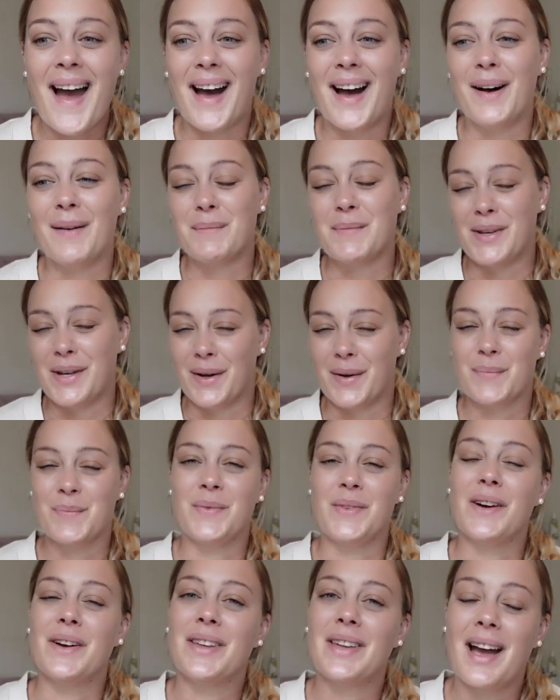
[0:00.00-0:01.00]
No,
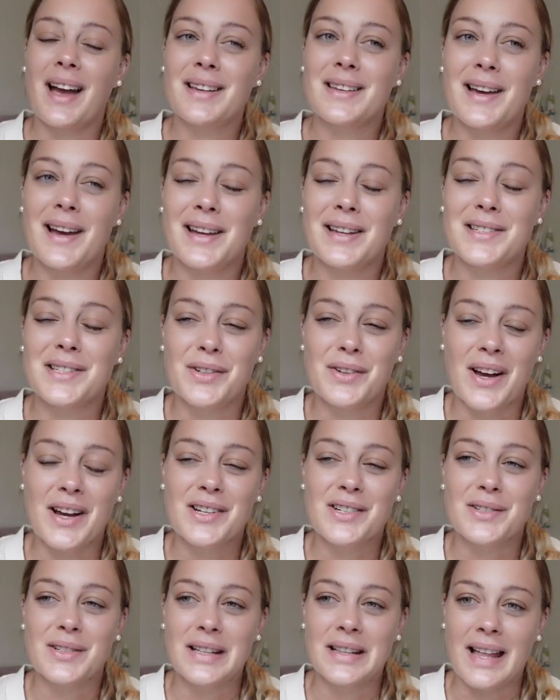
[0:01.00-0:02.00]
I do
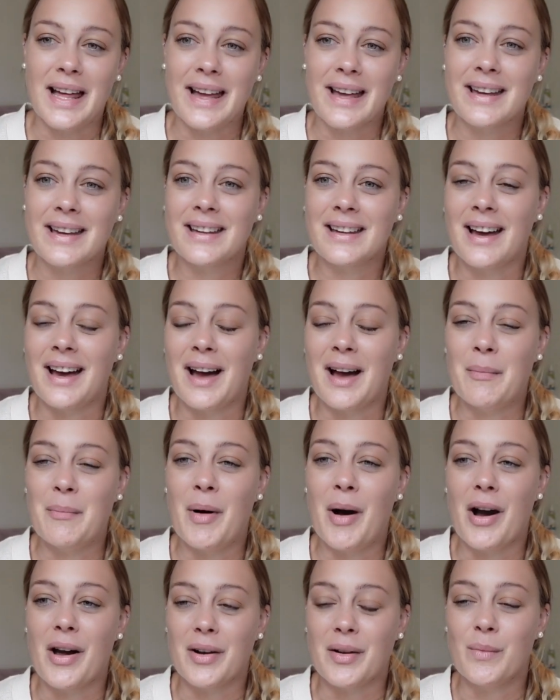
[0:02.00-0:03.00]
actually like
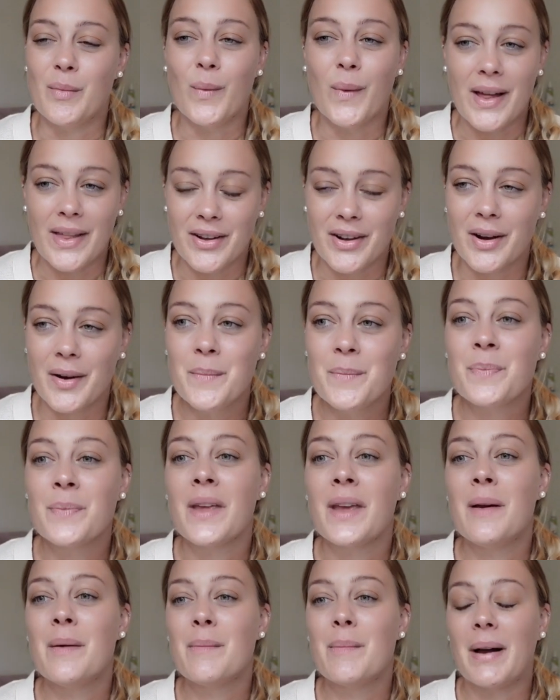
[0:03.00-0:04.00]
autumn weather,
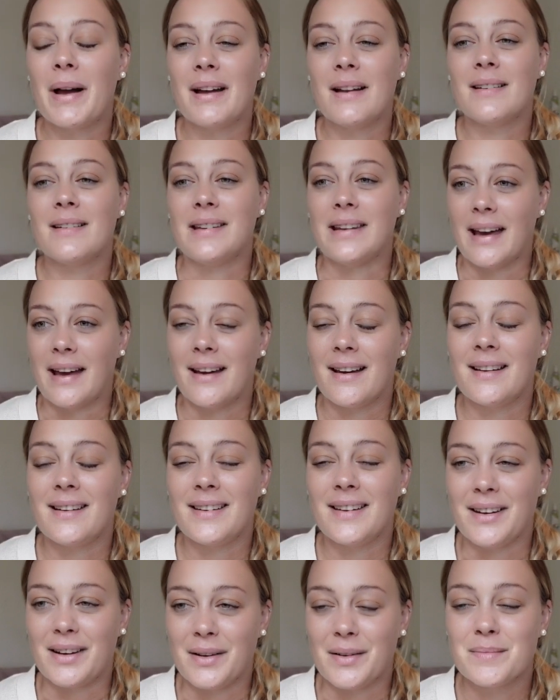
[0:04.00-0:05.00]
but yeah,
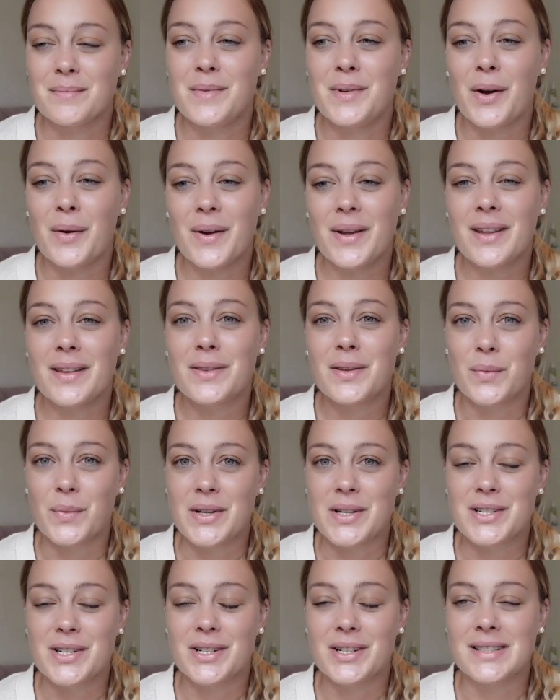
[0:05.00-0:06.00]
you know, knowing that the
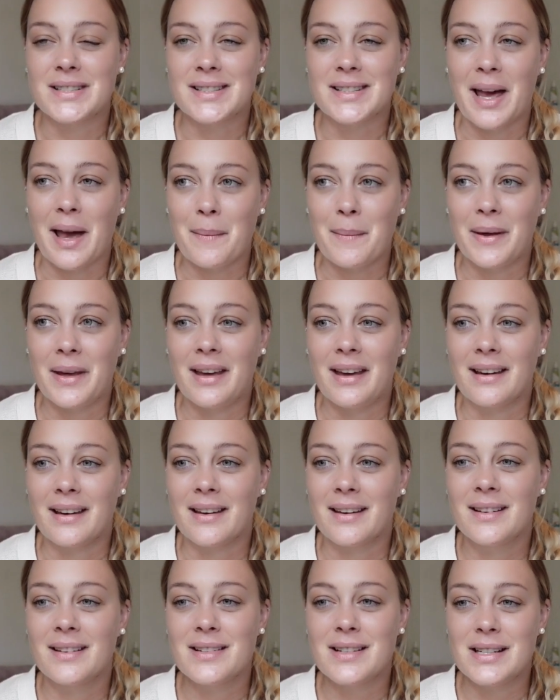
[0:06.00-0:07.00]
winter is
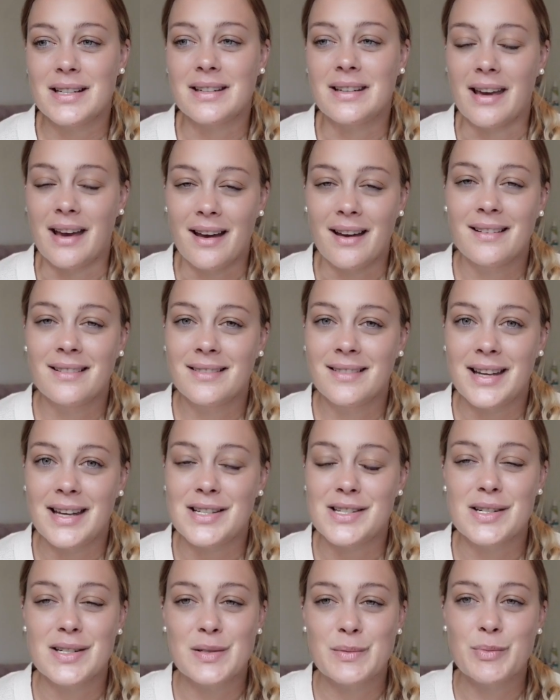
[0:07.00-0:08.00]
coming, yeah, it
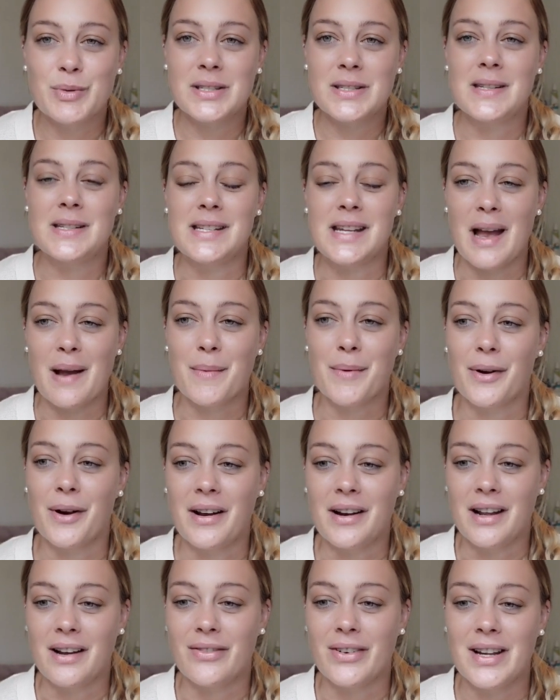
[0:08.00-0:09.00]
just puts a damper
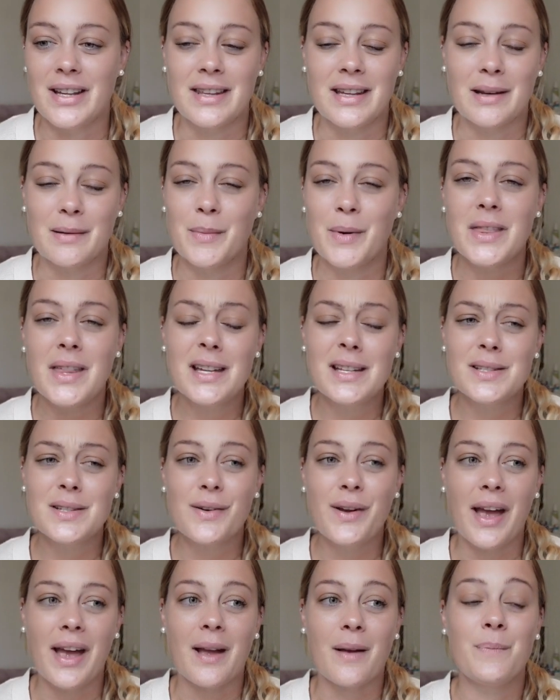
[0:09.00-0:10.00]
on everything, but that's
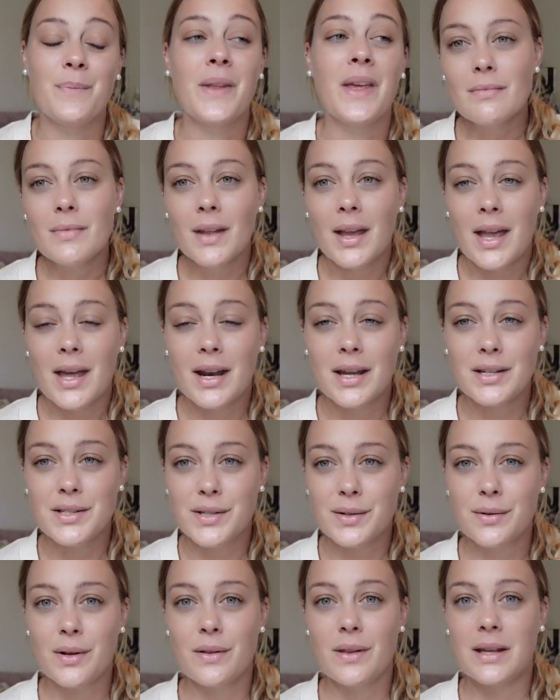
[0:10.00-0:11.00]
okay. And I
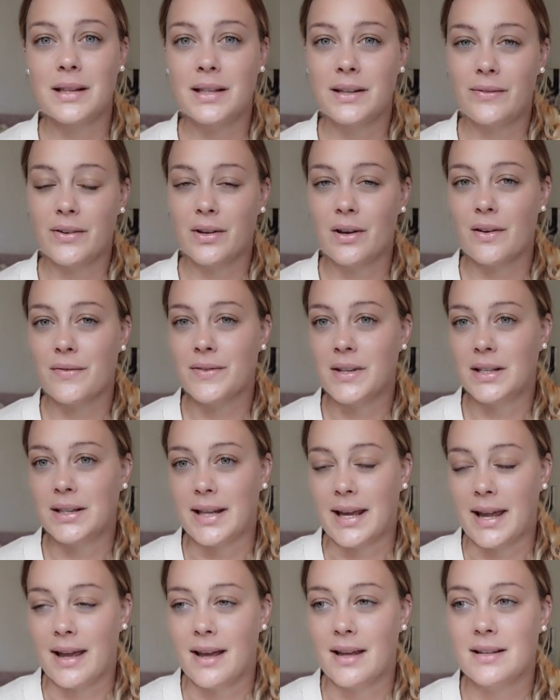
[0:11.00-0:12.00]
do know that living off the
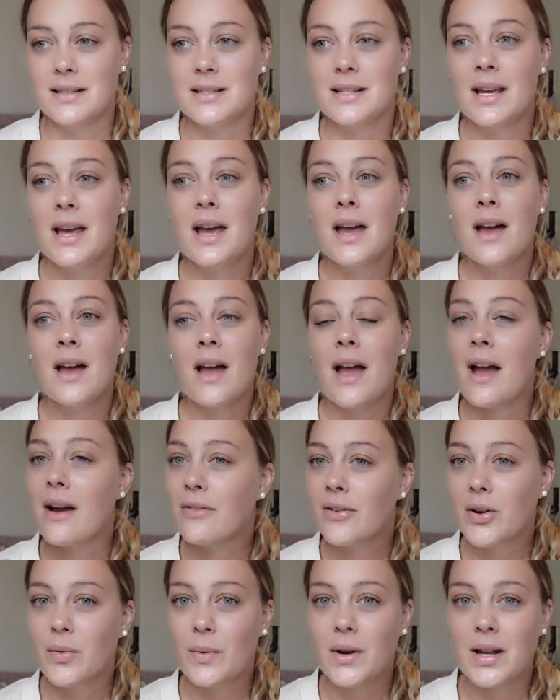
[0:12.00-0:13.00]
land,
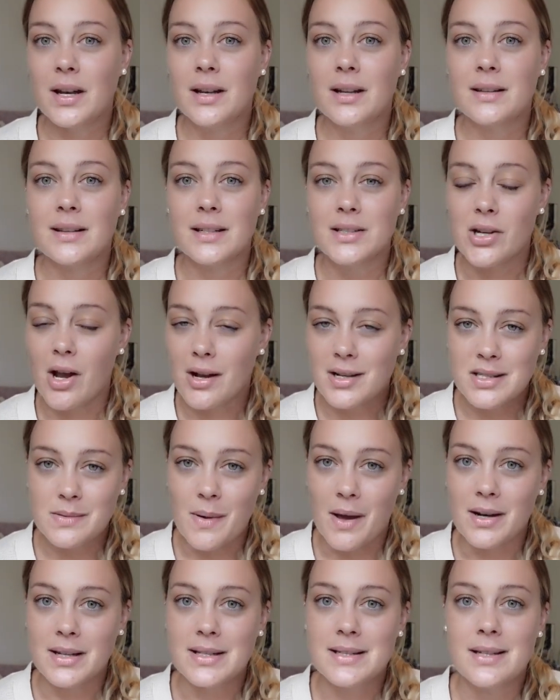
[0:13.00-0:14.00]
everyone that talks
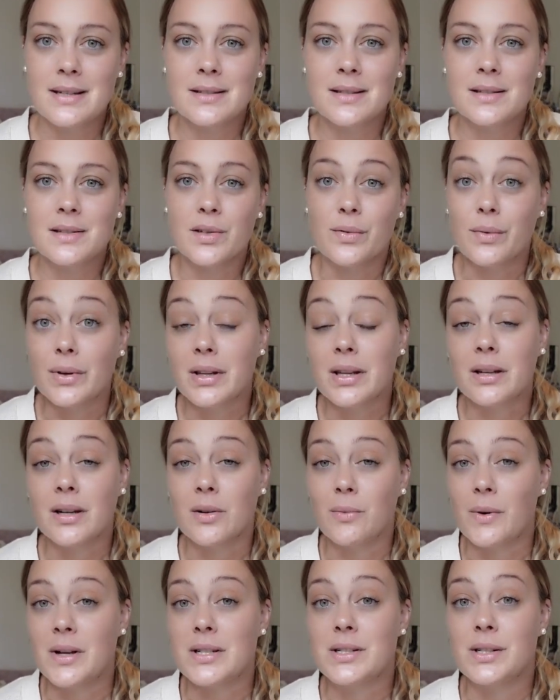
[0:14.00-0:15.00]
about it says it's a really
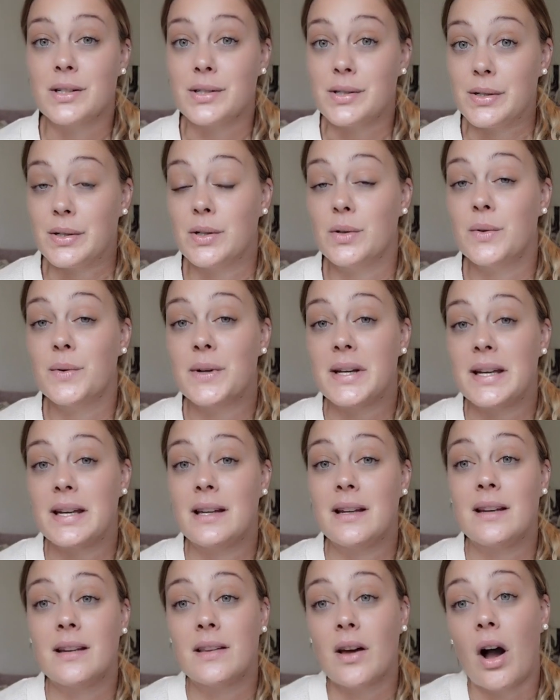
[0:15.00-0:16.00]
good one to do
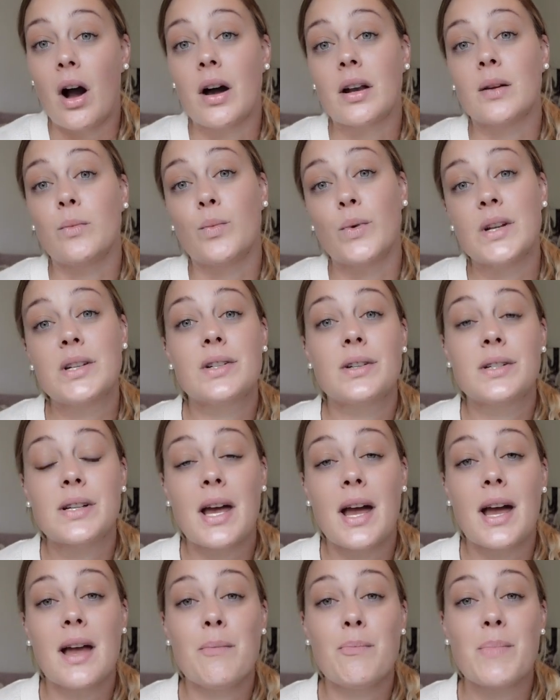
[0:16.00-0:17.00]
in the autumn winter
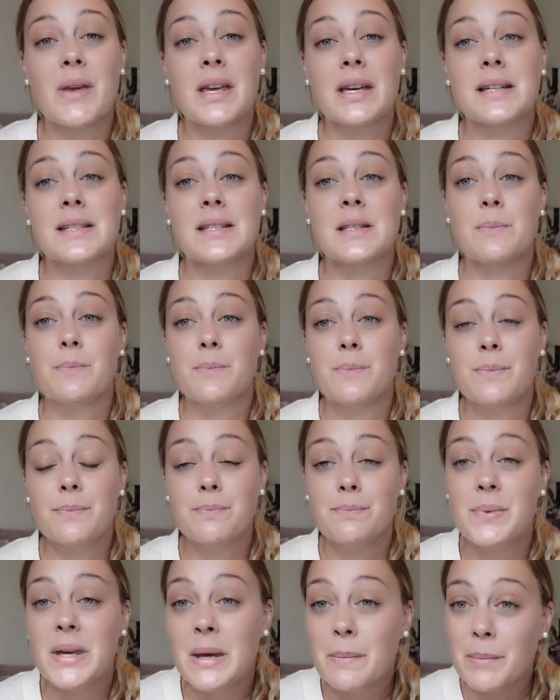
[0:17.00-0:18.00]
time, because the
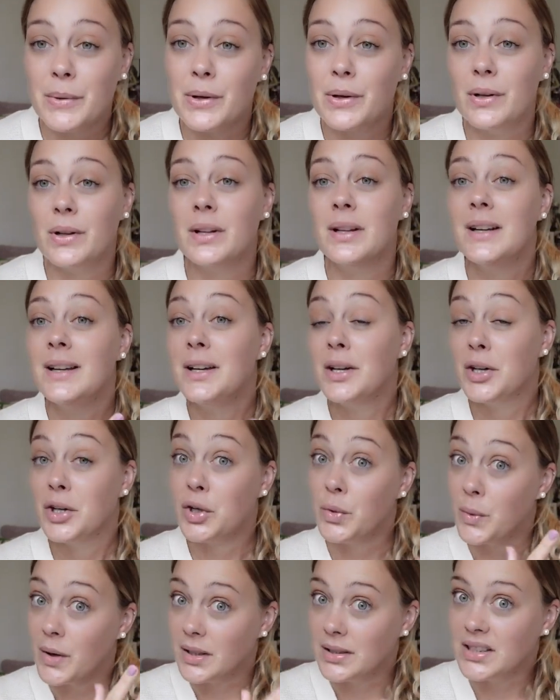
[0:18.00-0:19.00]
people
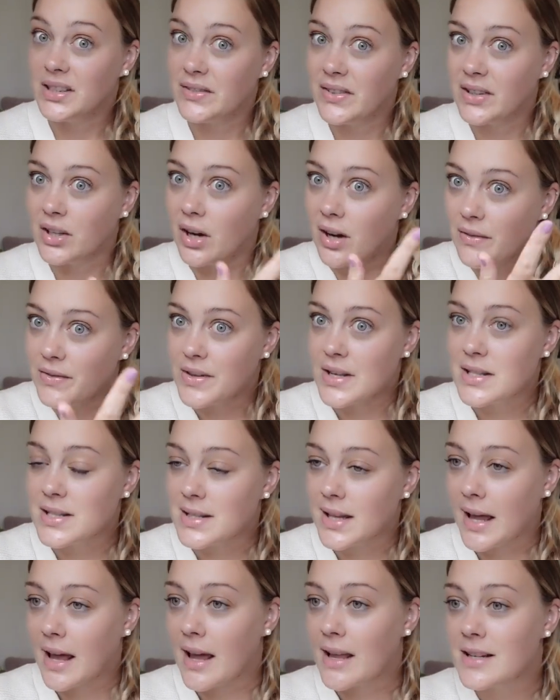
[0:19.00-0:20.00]
who are living off this
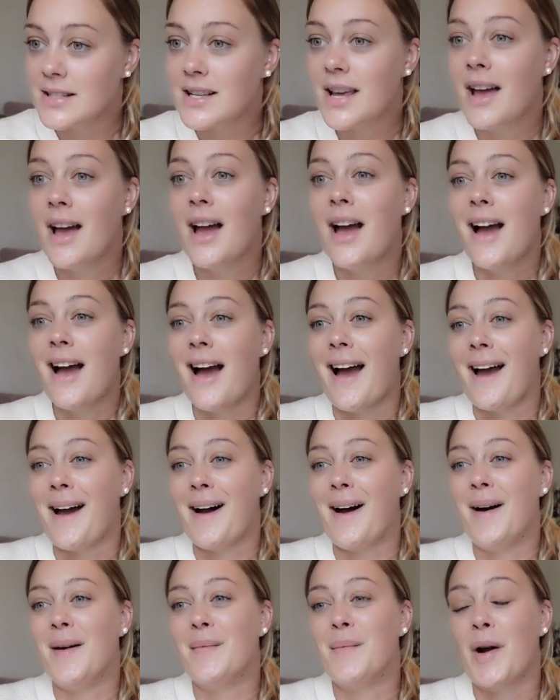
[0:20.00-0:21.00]
land
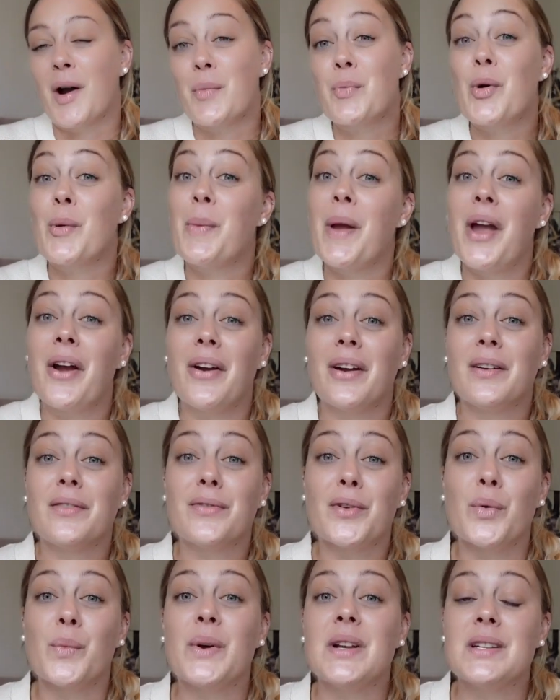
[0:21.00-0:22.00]
are preparing
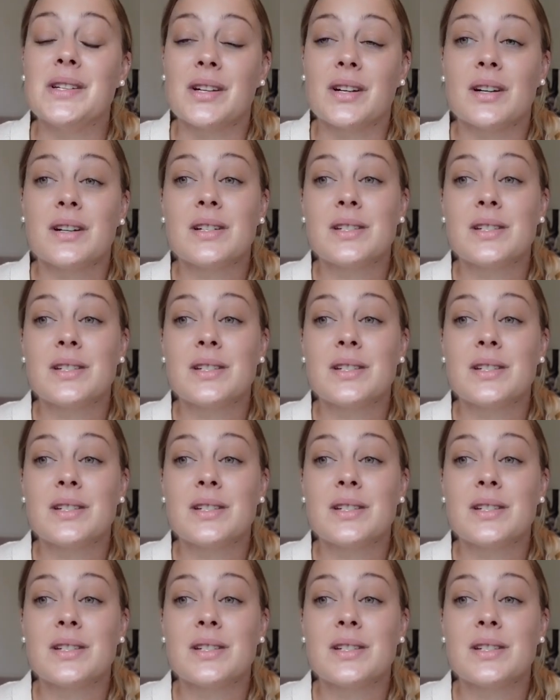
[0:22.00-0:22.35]
for winter.